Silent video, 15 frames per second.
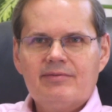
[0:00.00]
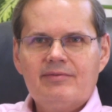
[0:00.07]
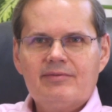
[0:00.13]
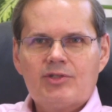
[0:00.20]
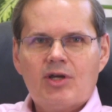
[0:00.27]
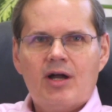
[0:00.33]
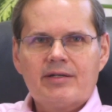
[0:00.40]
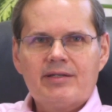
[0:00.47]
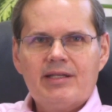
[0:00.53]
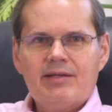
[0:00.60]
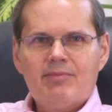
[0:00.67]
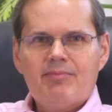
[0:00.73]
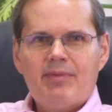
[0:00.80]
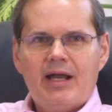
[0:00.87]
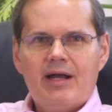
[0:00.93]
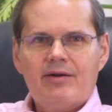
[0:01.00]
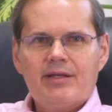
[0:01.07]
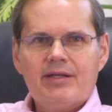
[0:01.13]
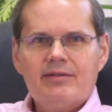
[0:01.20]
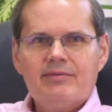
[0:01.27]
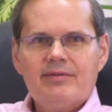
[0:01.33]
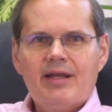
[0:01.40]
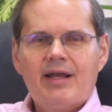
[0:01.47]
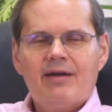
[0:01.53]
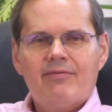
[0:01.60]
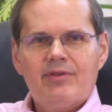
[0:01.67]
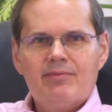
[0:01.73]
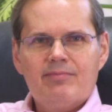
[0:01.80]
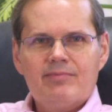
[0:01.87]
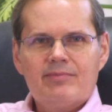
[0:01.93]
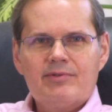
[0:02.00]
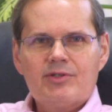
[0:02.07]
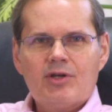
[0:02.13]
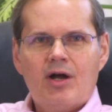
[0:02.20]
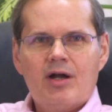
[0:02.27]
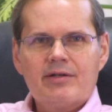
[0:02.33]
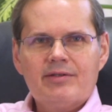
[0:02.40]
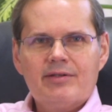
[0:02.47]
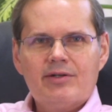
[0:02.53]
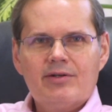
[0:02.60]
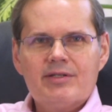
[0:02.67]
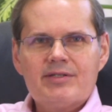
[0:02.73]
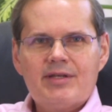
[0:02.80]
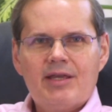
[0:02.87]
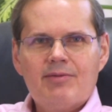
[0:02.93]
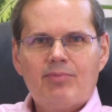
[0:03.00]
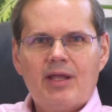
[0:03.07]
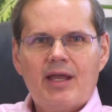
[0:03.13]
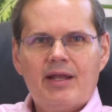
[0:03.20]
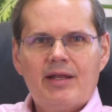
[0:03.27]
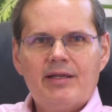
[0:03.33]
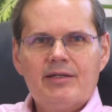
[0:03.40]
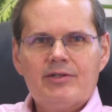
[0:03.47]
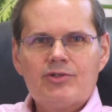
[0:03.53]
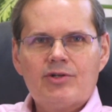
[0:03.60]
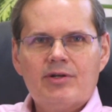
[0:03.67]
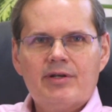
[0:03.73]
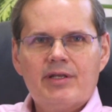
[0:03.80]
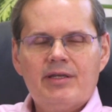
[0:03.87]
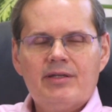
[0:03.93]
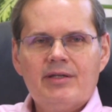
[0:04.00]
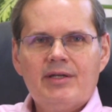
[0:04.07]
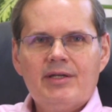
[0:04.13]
talk to them about it, have them talk to their estate planning attorney,